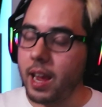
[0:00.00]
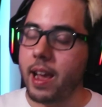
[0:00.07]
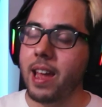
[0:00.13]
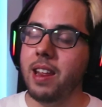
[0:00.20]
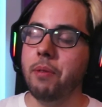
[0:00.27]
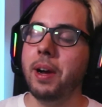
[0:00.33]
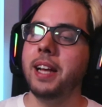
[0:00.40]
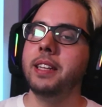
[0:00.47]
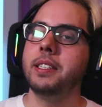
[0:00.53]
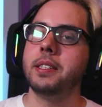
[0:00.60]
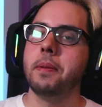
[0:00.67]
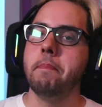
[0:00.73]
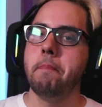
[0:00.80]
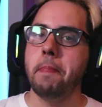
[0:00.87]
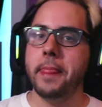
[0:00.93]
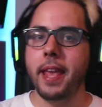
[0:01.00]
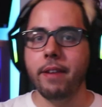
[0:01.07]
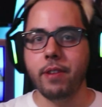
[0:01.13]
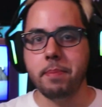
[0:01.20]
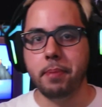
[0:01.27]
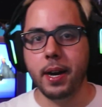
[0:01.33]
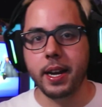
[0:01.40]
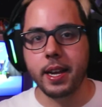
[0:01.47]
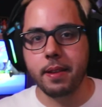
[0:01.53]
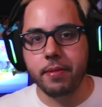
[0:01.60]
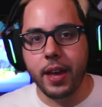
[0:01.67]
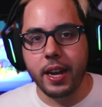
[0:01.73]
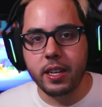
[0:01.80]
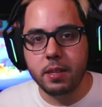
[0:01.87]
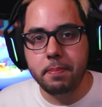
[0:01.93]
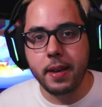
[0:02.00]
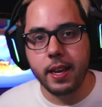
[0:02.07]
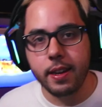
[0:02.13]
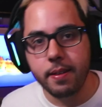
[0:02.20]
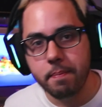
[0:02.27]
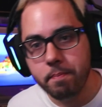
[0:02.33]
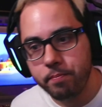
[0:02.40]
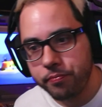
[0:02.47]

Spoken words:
Anyways, everybody, that has been